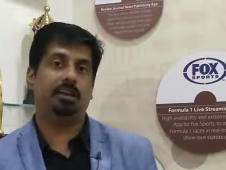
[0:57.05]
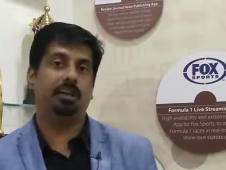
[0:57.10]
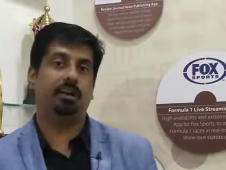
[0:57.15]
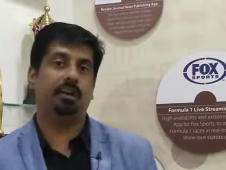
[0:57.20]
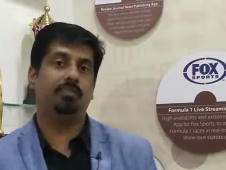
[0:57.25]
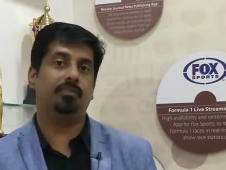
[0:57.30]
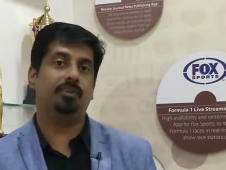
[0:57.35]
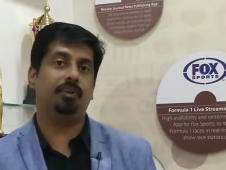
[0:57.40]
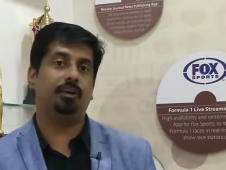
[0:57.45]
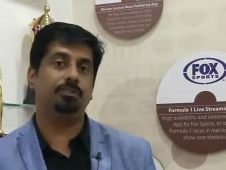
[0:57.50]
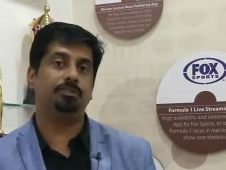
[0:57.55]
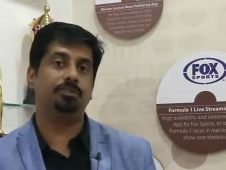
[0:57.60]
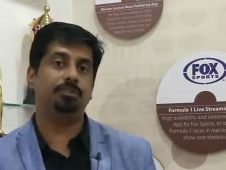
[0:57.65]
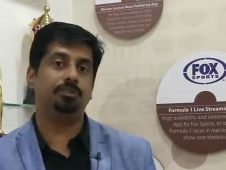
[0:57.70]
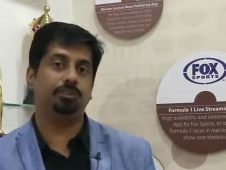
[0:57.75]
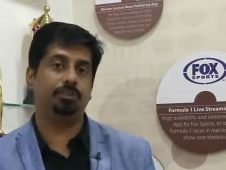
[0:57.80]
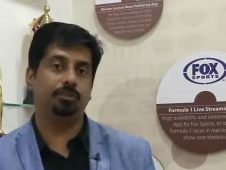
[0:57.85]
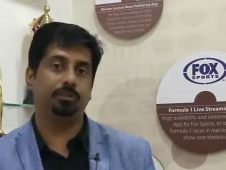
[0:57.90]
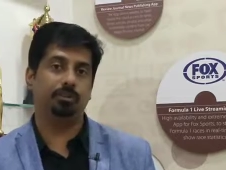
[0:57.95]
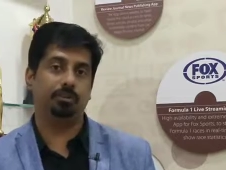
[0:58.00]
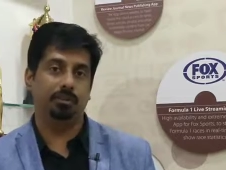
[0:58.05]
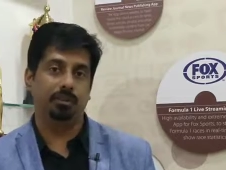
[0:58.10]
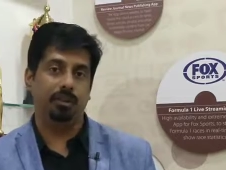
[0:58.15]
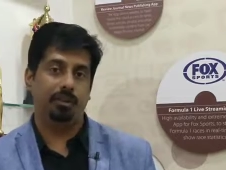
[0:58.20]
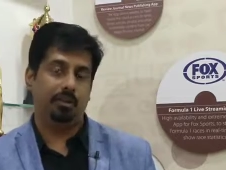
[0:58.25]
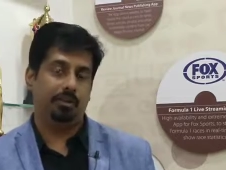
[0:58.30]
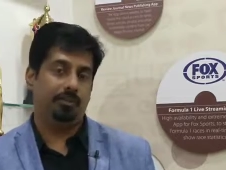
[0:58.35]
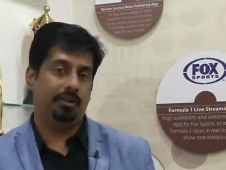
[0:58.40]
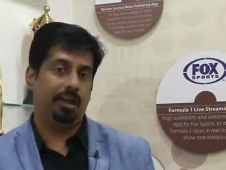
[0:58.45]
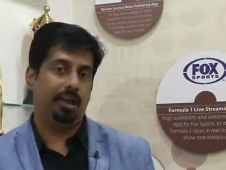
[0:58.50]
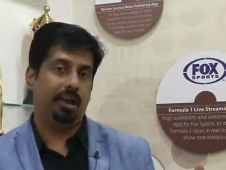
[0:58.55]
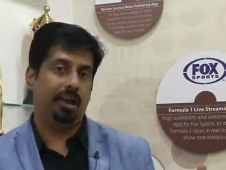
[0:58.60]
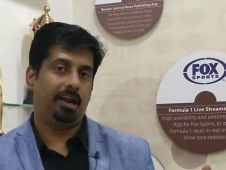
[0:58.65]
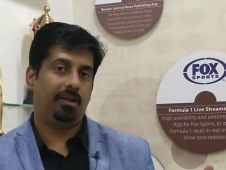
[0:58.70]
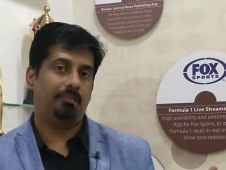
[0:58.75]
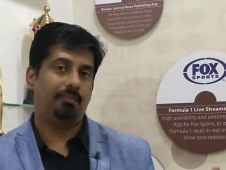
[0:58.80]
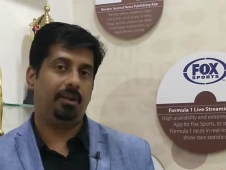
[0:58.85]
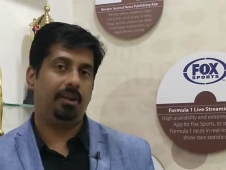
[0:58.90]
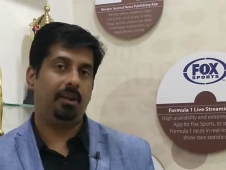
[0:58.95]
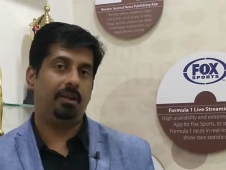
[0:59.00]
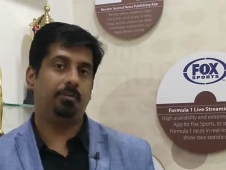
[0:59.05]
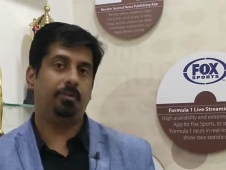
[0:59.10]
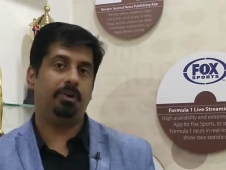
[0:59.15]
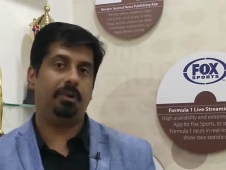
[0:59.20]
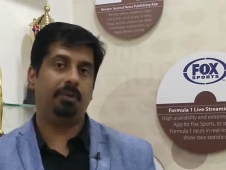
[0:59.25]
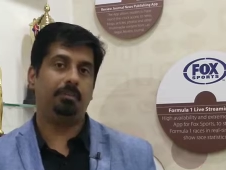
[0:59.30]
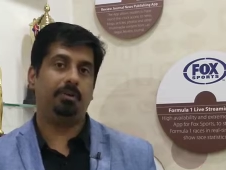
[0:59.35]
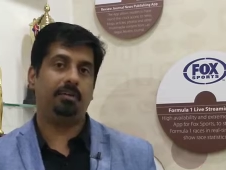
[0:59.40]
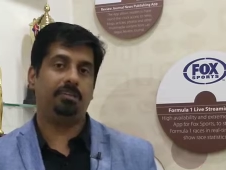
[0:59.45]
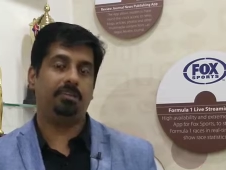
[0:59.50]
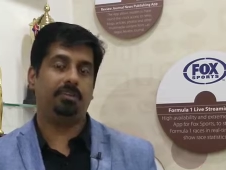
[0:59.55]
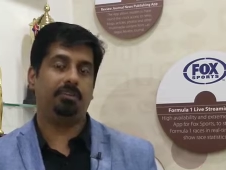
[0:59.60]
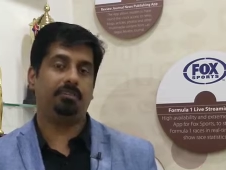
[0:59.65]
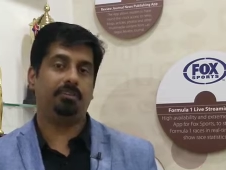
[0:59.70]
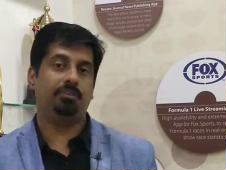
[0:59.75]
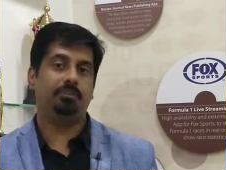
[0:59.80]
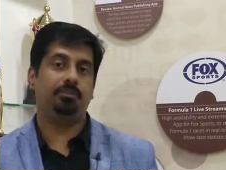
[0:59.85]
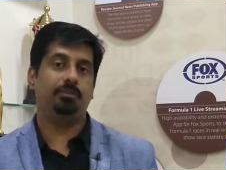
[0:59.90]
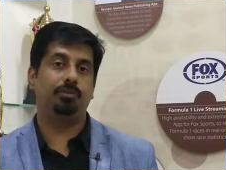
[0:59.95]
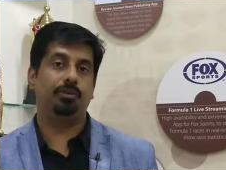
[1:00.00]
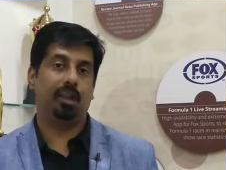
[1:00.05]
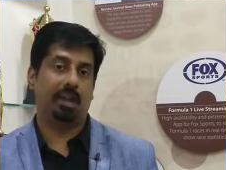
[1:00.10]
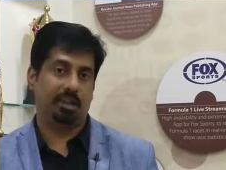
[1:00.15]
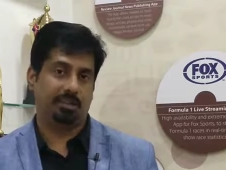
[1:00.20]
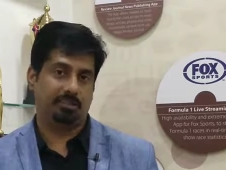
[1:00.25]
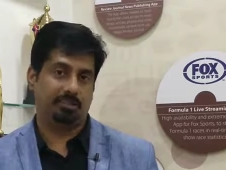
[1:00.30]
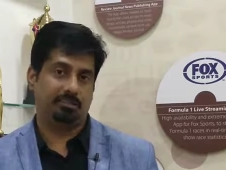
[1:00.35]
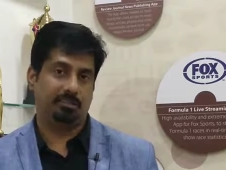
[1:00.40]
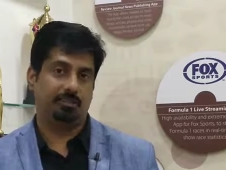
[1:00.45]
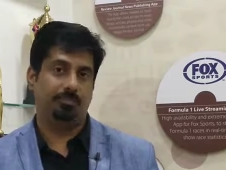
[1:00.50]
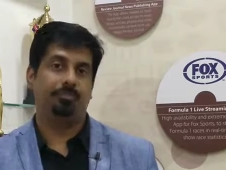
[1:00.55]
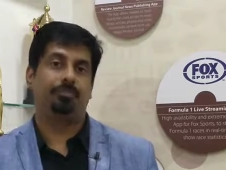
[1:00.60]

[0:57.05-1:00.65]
and I will also show you when I had a very limited budget of a few lakhs,